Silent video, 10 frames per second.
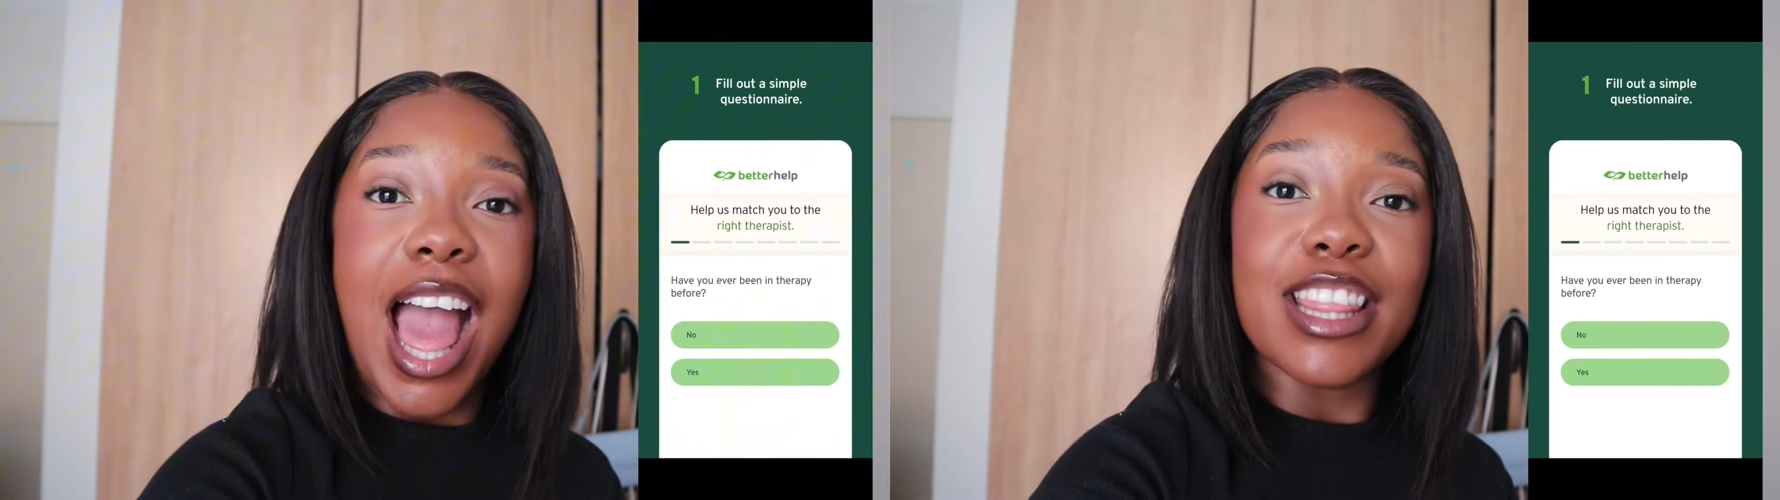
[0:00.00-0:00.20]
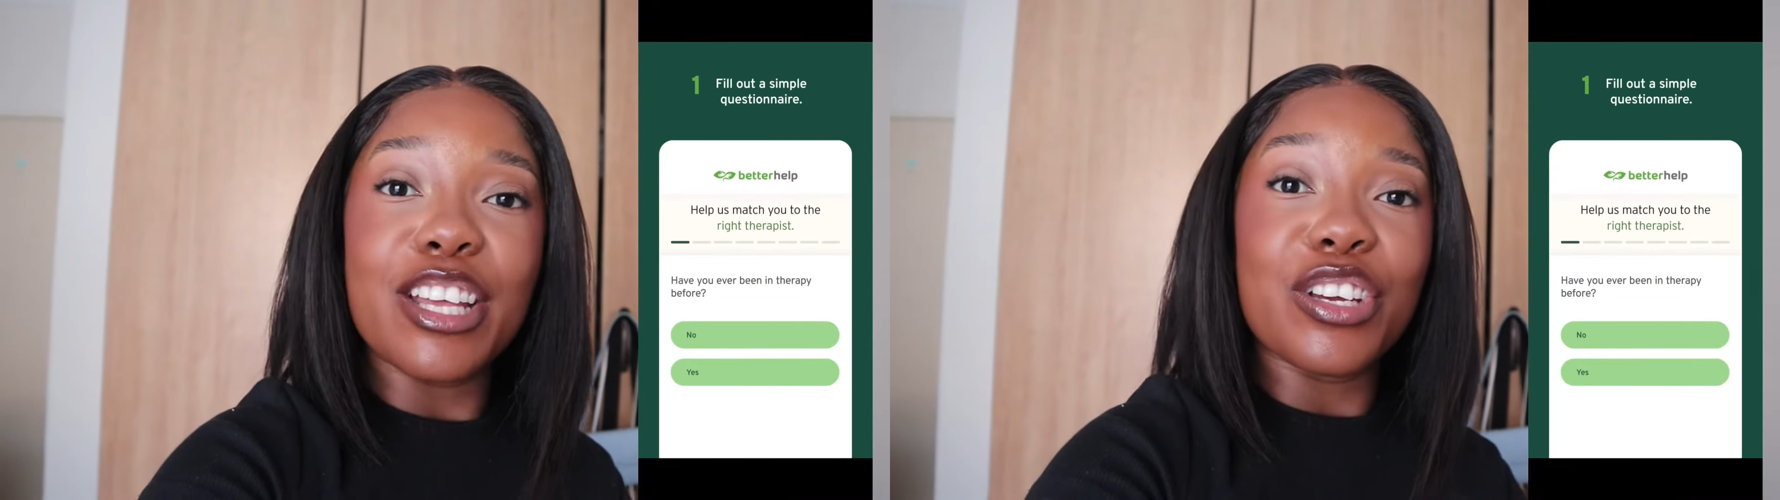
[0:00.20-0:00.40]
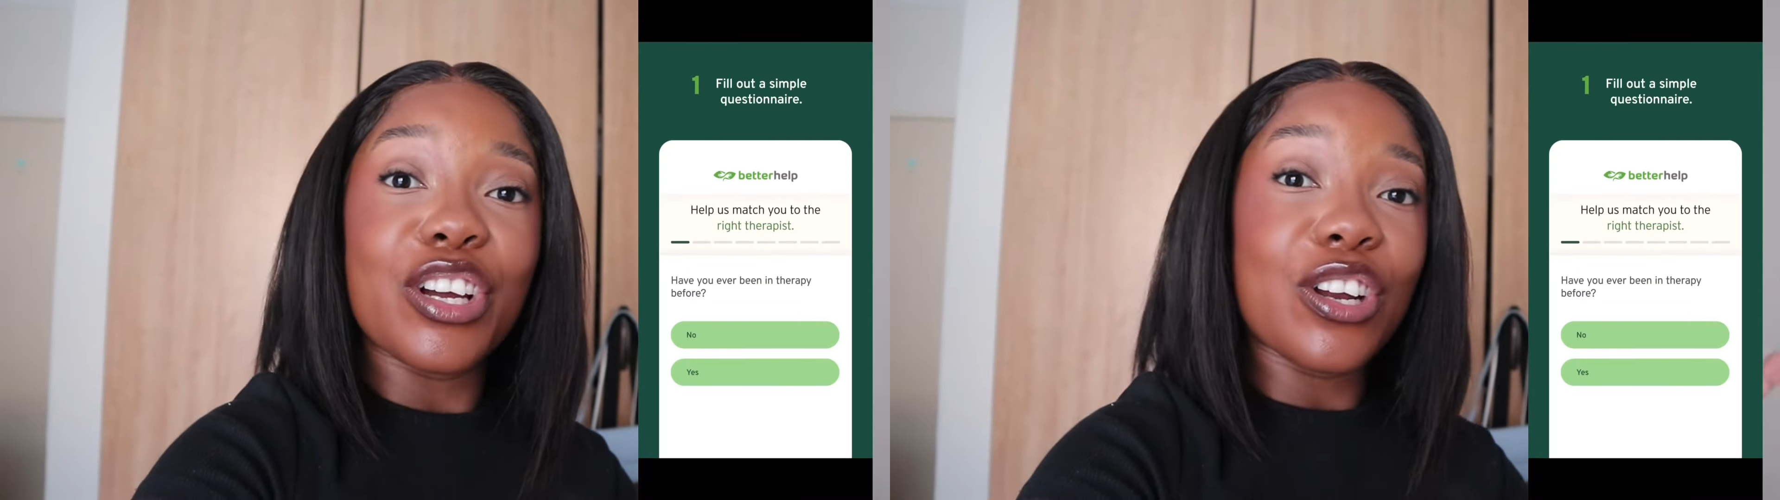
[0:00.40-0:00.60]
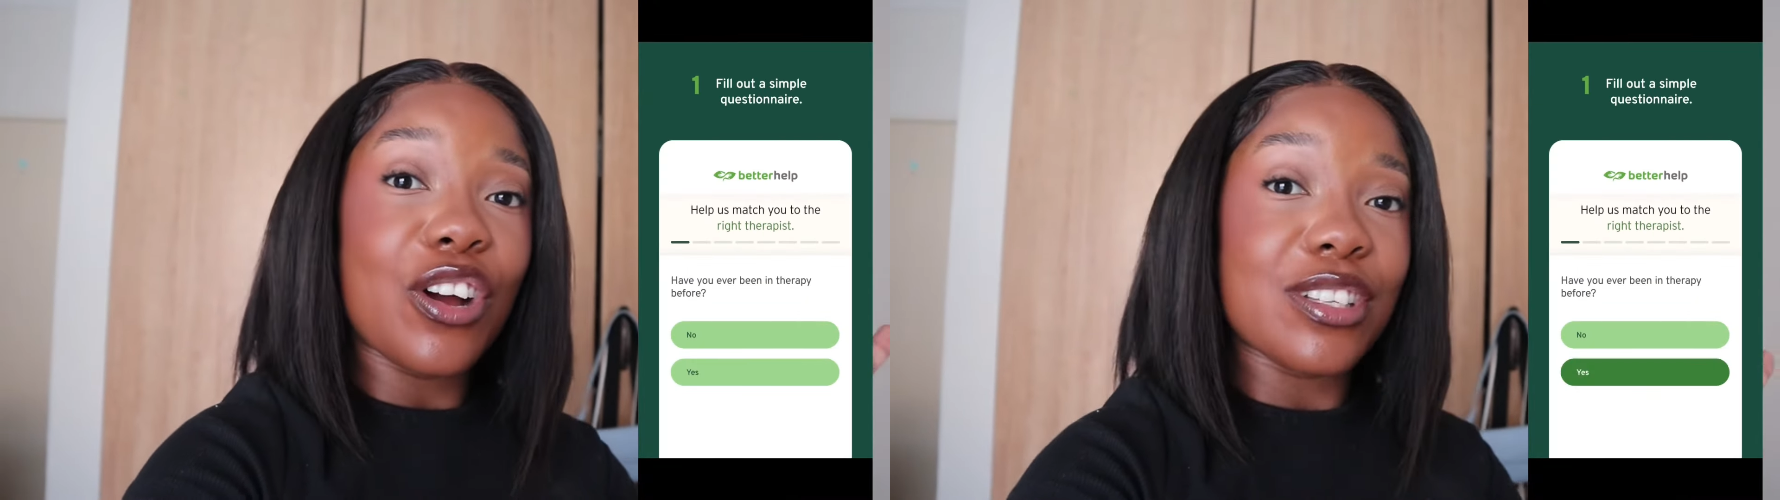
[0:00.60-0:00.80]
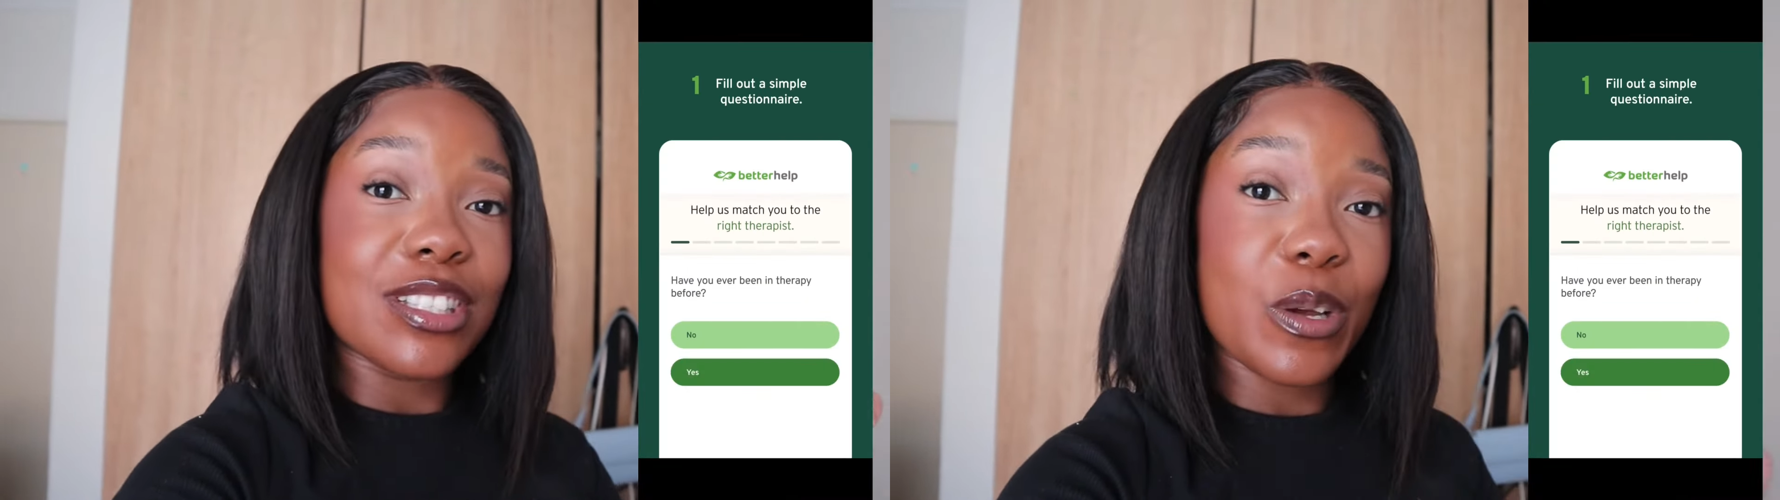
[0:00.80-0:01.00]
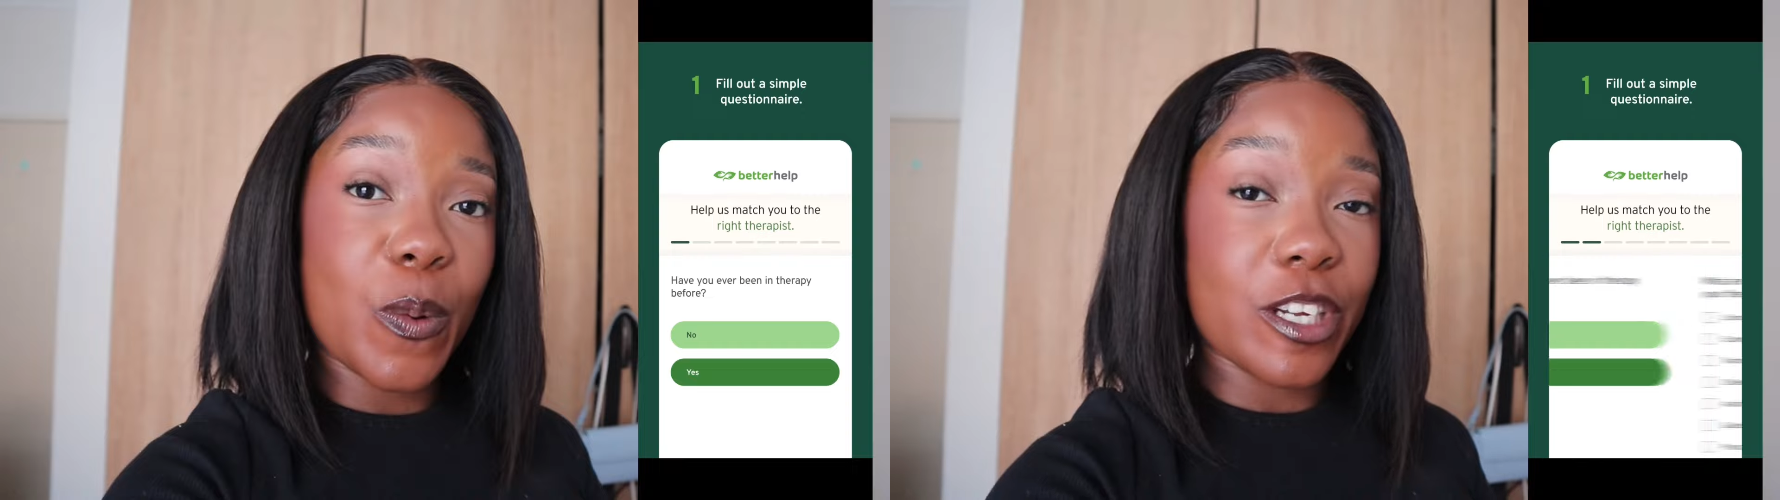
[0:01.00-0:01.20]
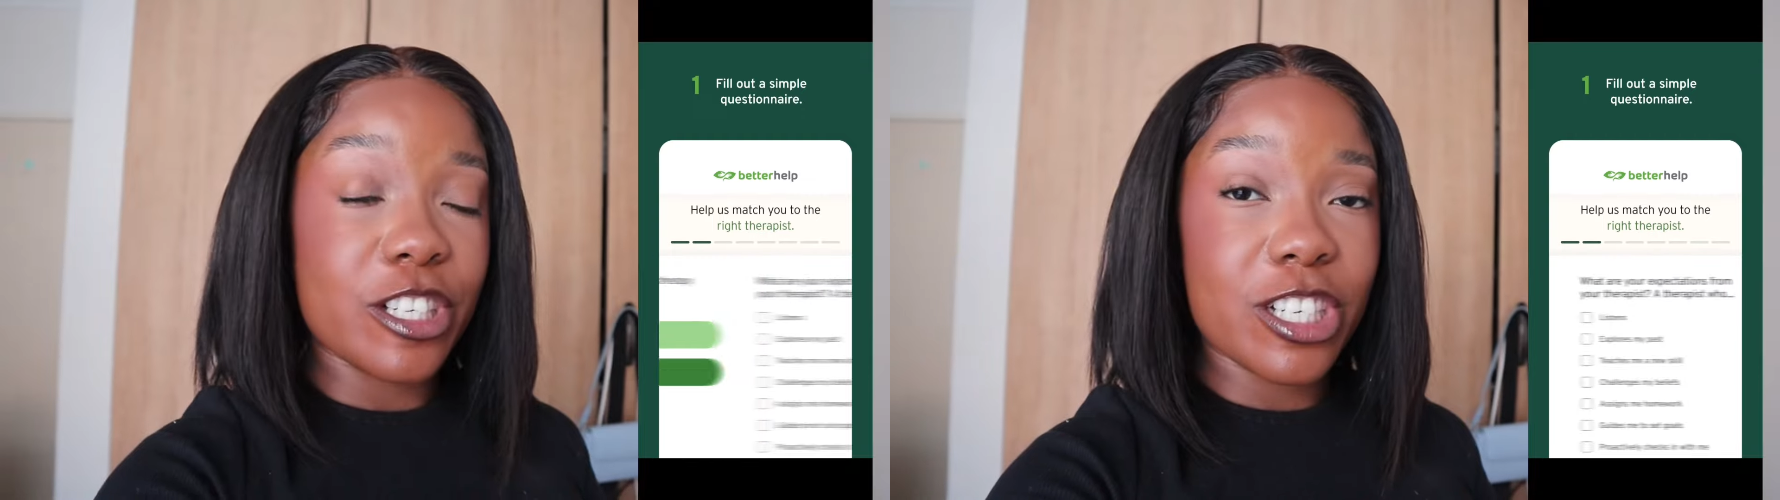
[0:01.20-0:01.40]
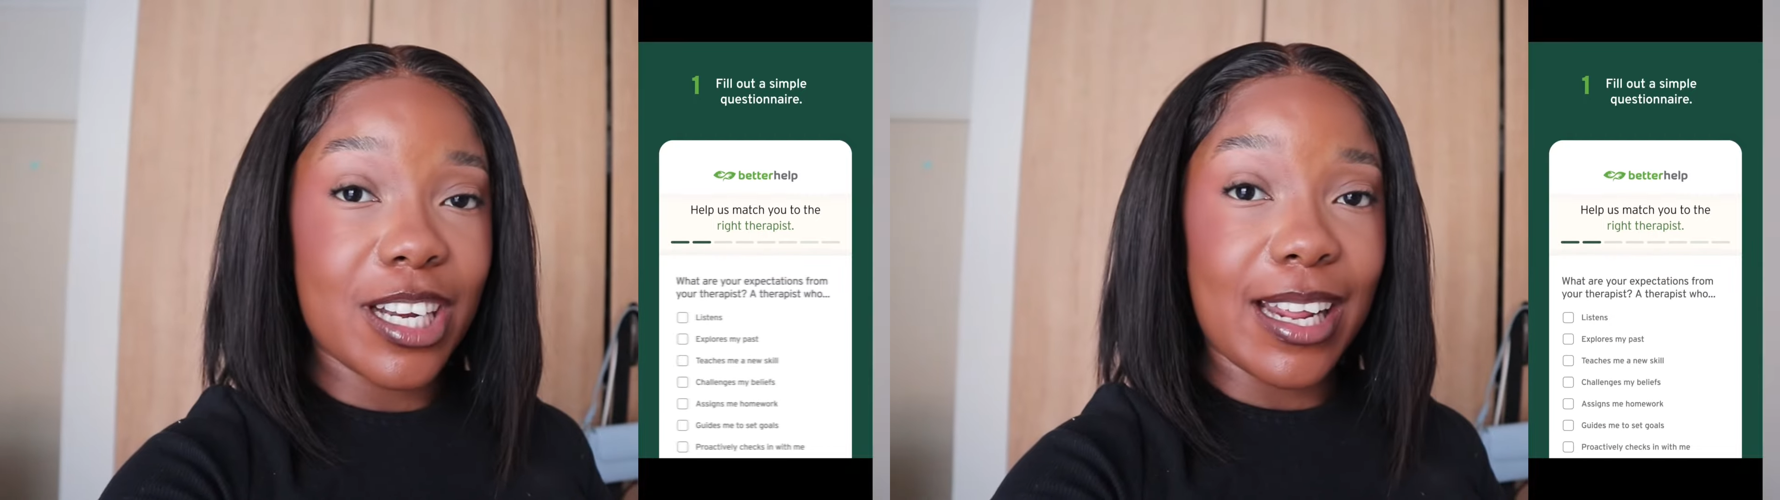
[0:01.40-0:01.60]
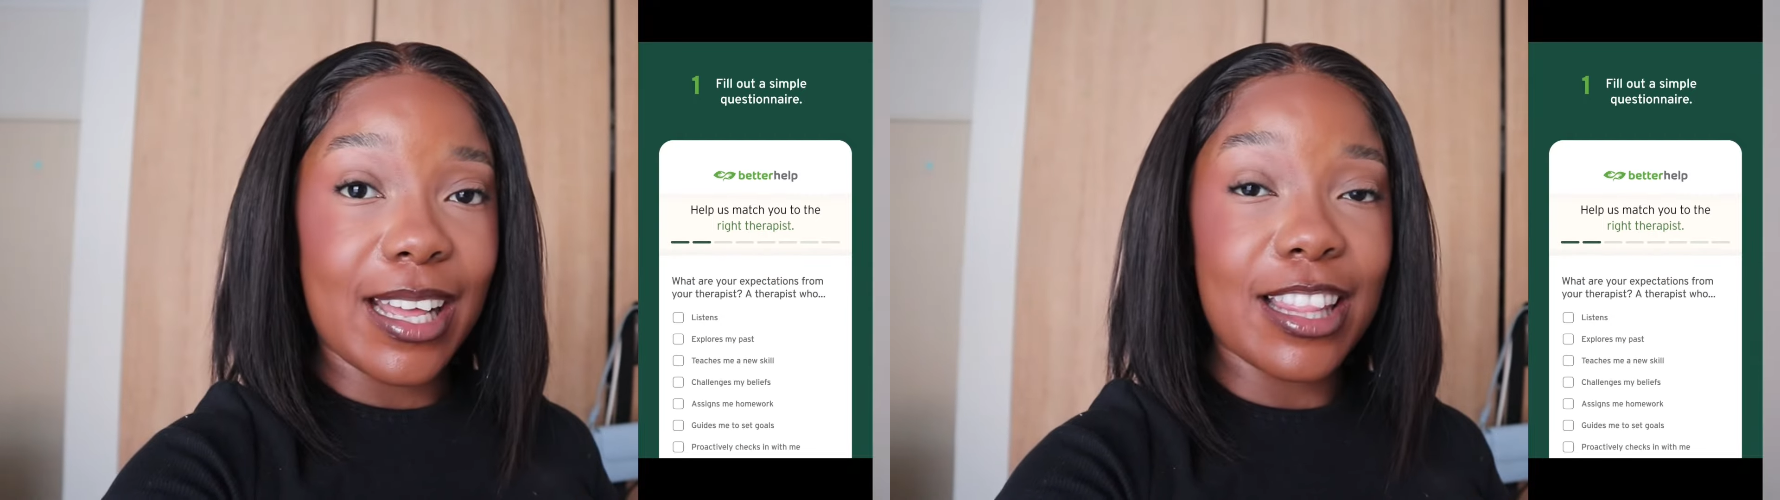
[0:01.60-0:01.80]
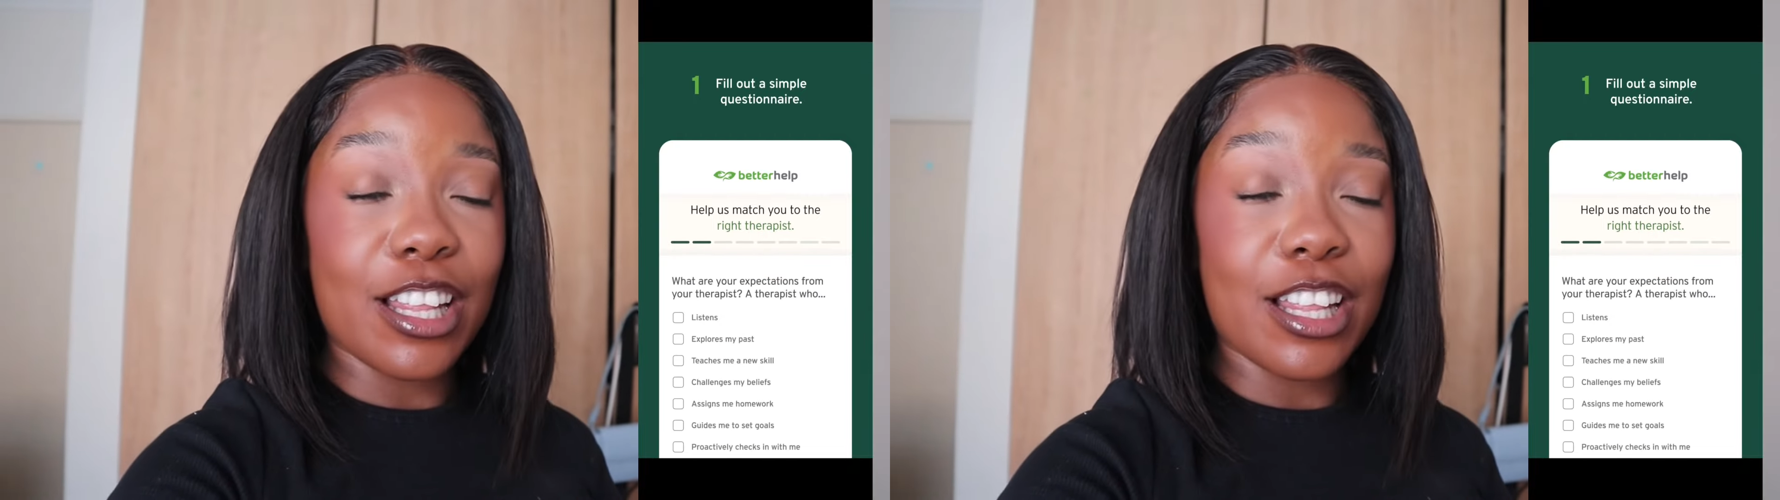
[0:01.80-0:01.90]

and then you're gonna answer a questionnaire